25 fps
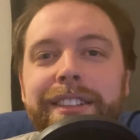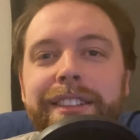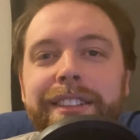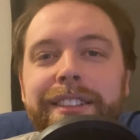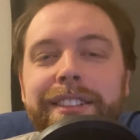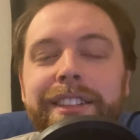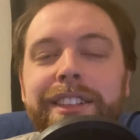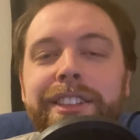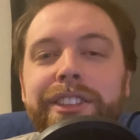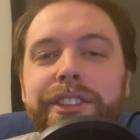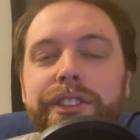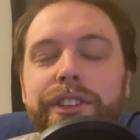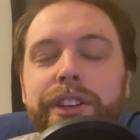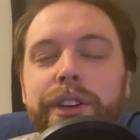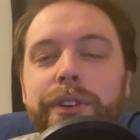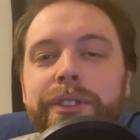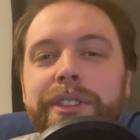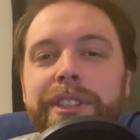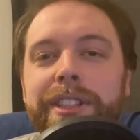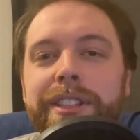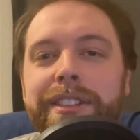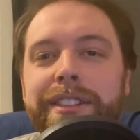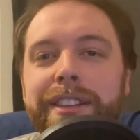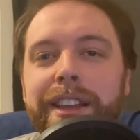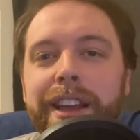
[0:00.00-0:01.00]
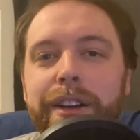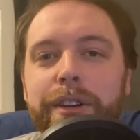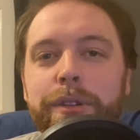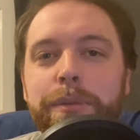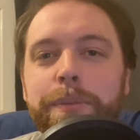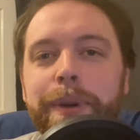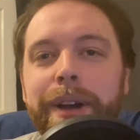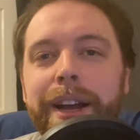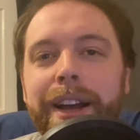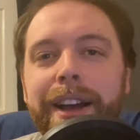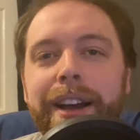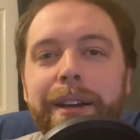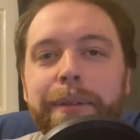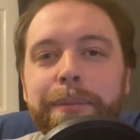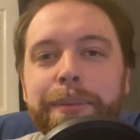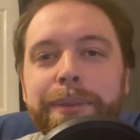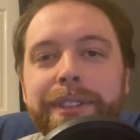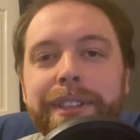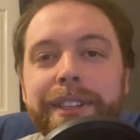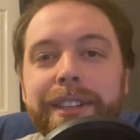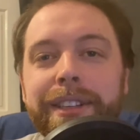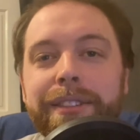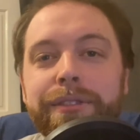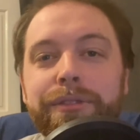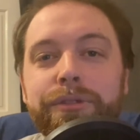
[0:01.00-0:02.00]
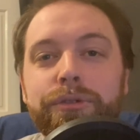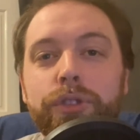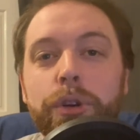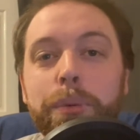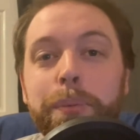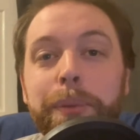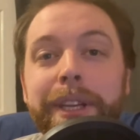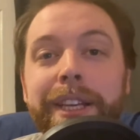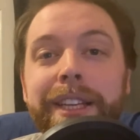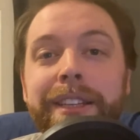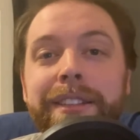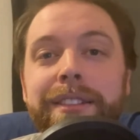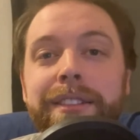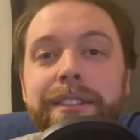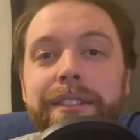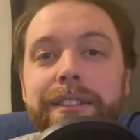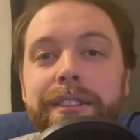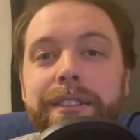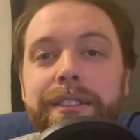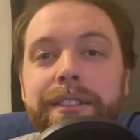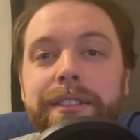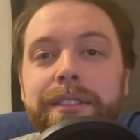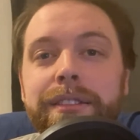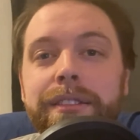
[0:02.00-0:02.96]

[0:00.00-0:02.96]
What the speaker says: Did you notice how perhaps it repeated?